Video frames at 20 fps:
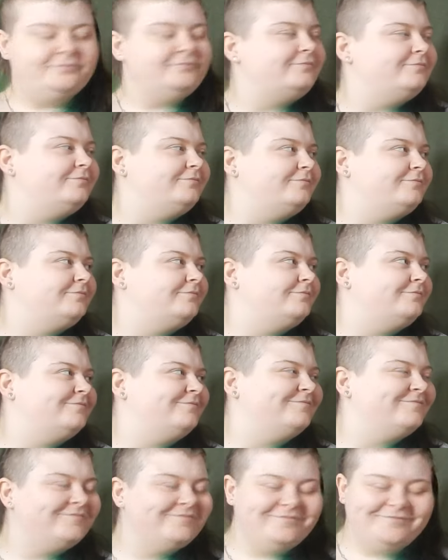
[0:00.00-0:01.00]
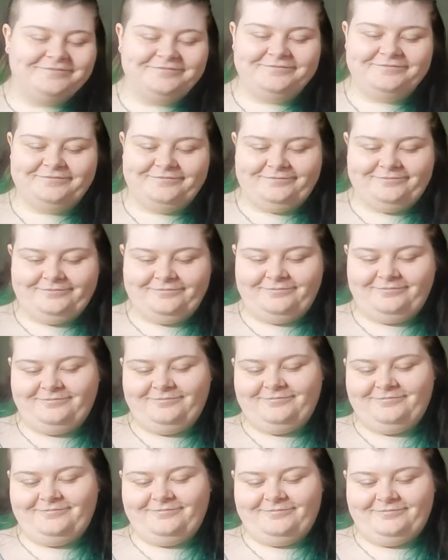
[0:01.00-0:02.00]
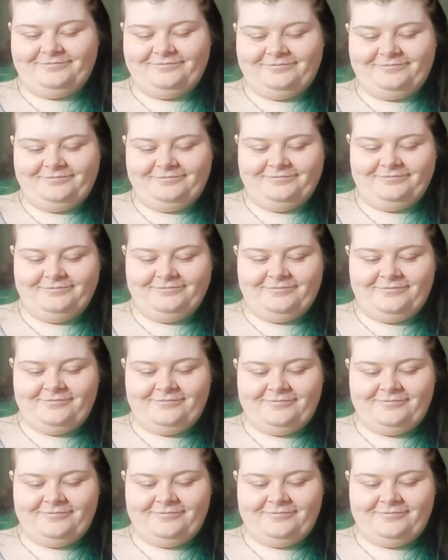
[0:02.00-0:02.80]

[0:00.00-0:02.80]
(not speaking)